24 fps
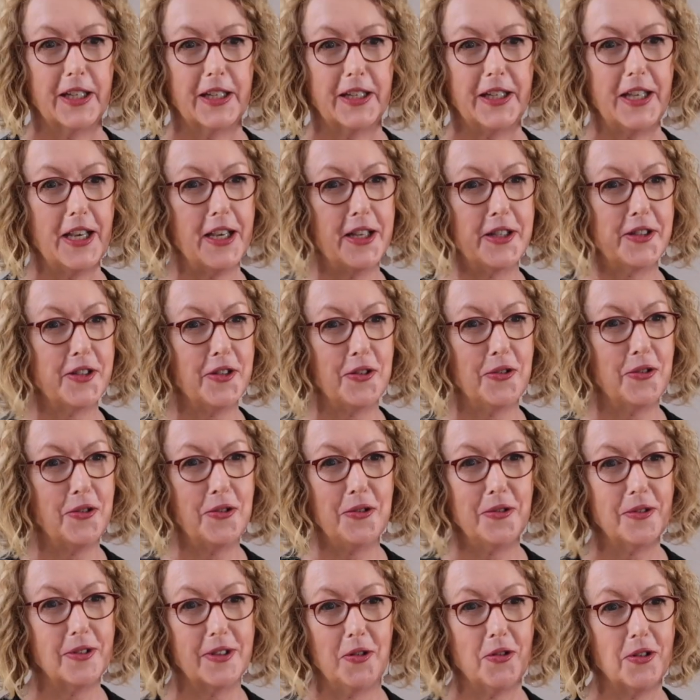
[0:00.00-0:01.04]
Yeah, but it's a
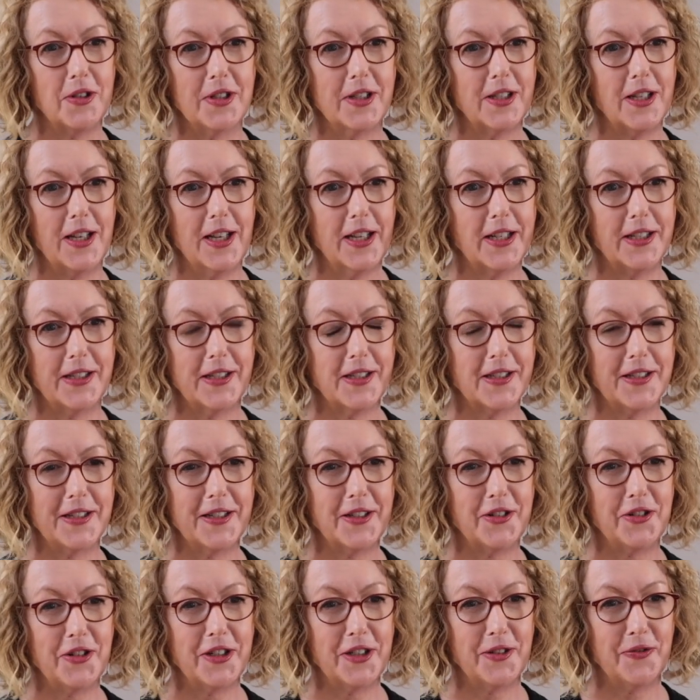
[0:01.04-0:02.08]
whole science, isn't
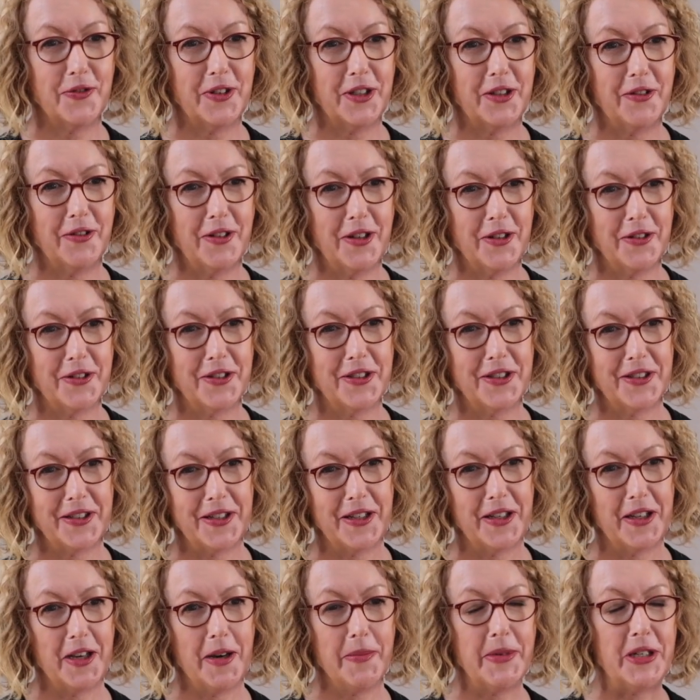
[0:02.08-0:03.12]
it? Trying to figure out.
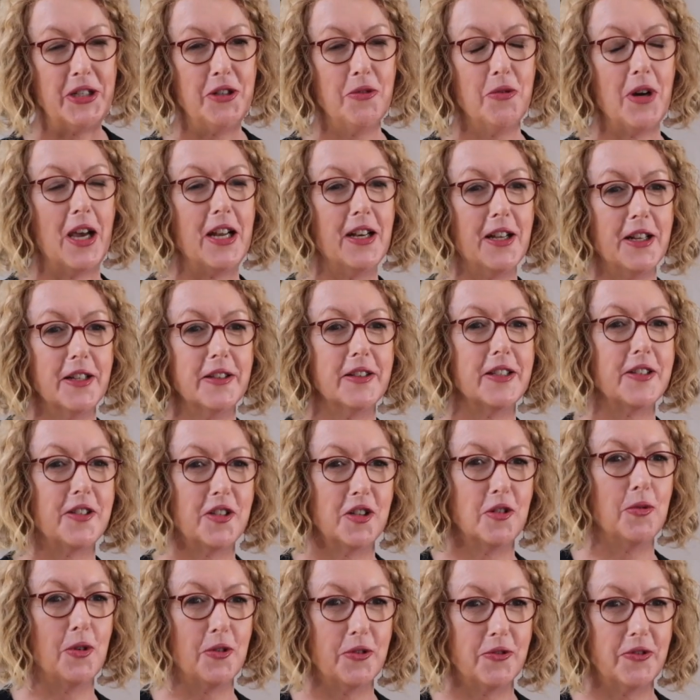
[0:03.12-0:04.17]
I mean, a lot of this
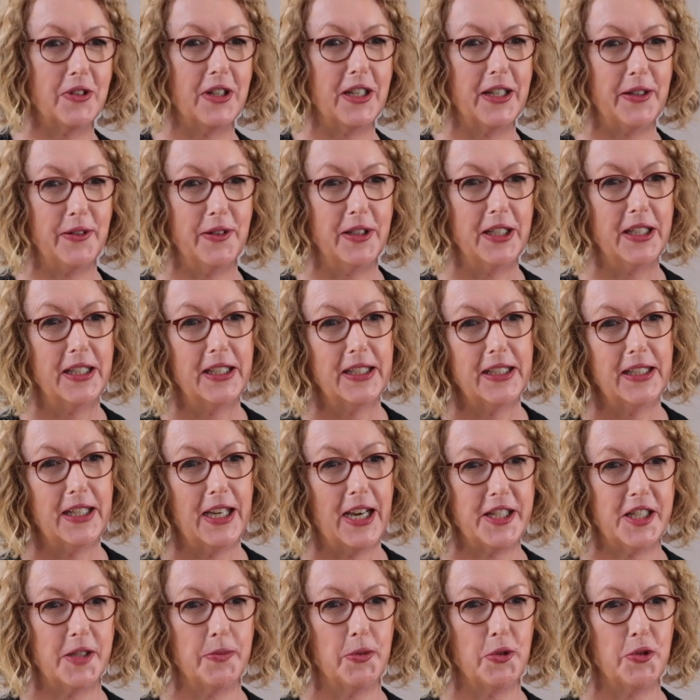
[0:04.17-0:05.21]
you won't really, I
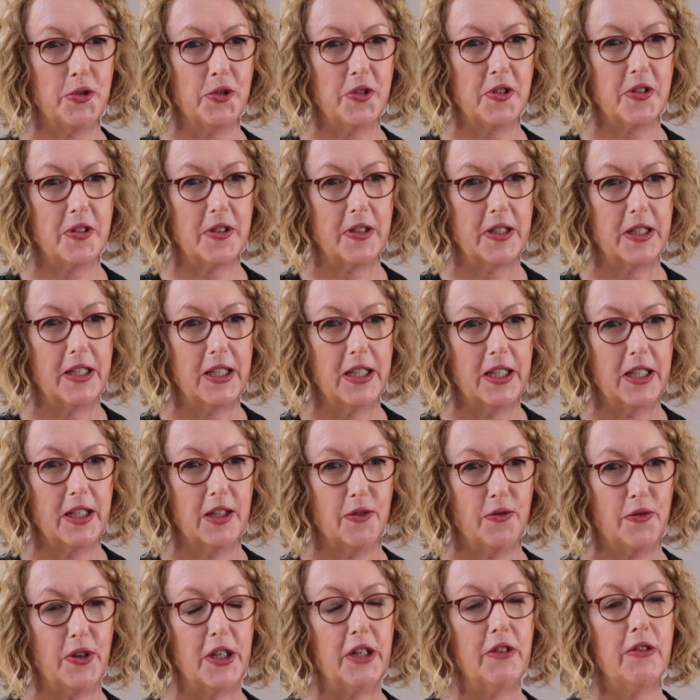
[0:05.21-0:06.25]
suppose,
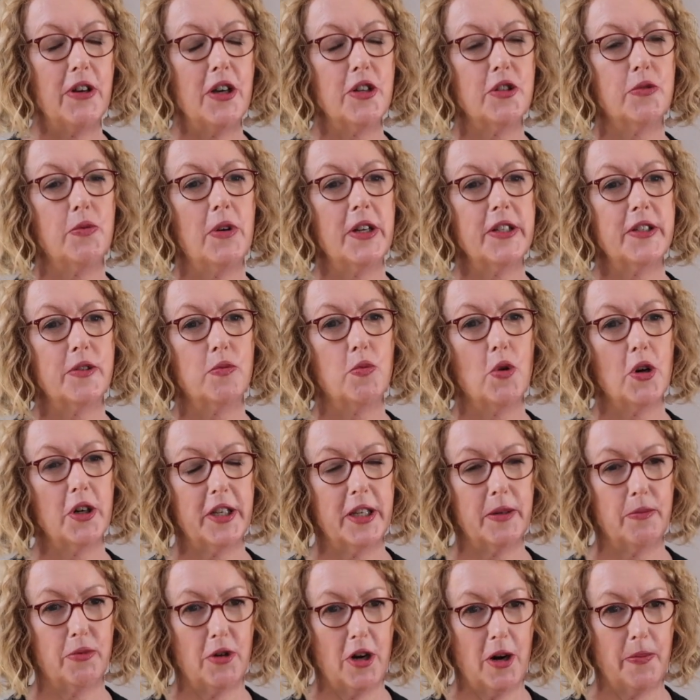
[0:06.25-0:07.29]
figure out what's
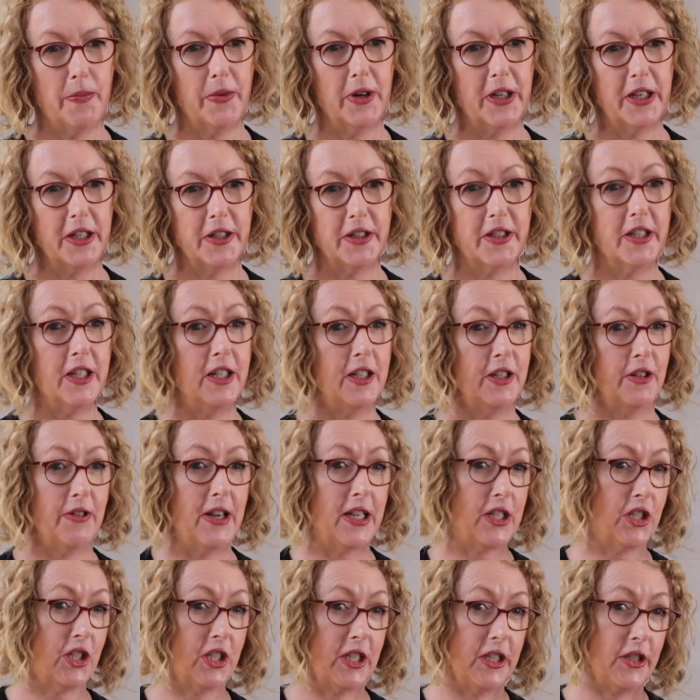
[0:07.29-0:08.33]
working properly until you're
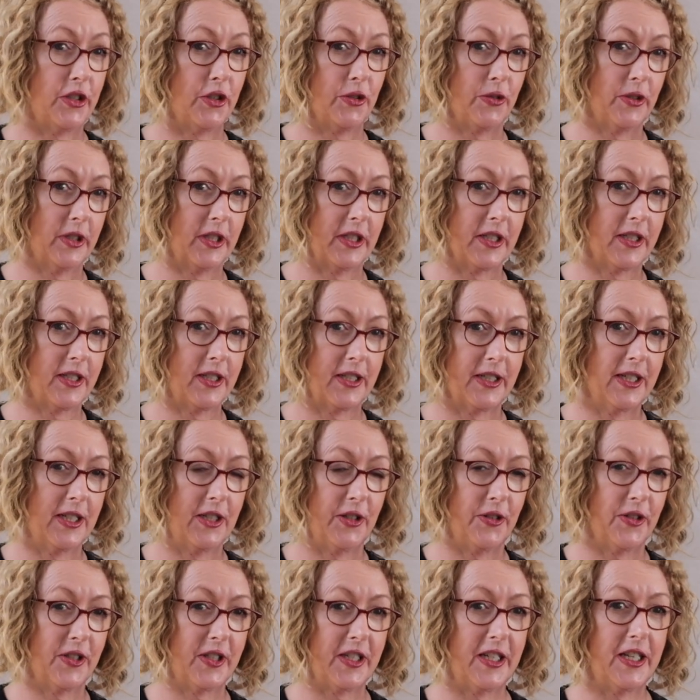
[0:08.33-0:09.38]
actually doing it, until
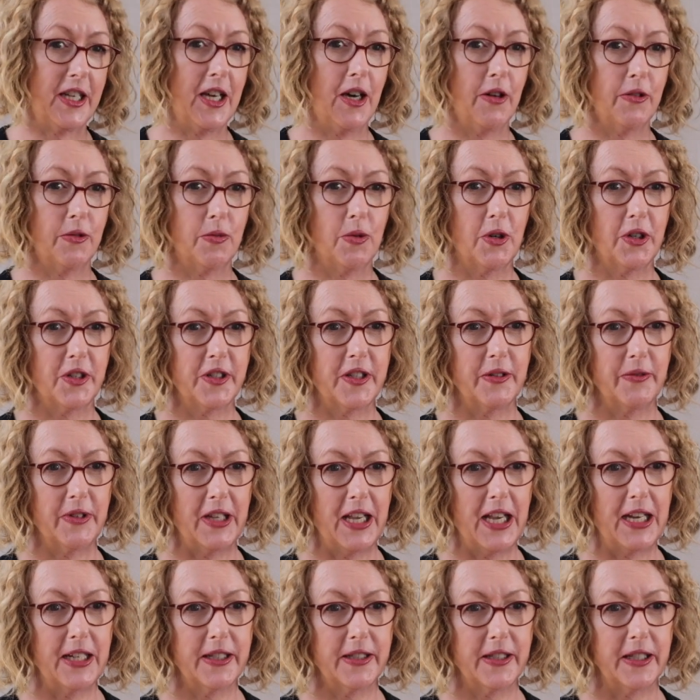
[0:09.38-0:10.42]
you see how it works in
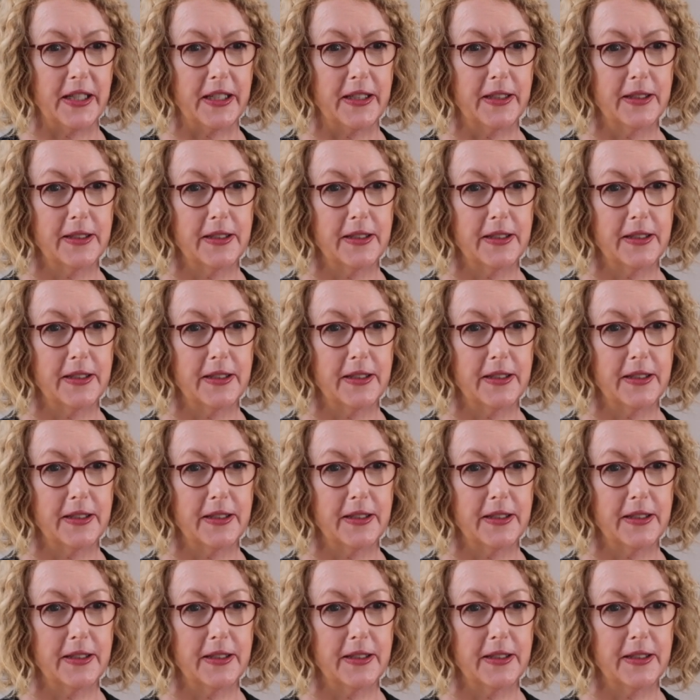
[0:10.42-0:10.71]
reality.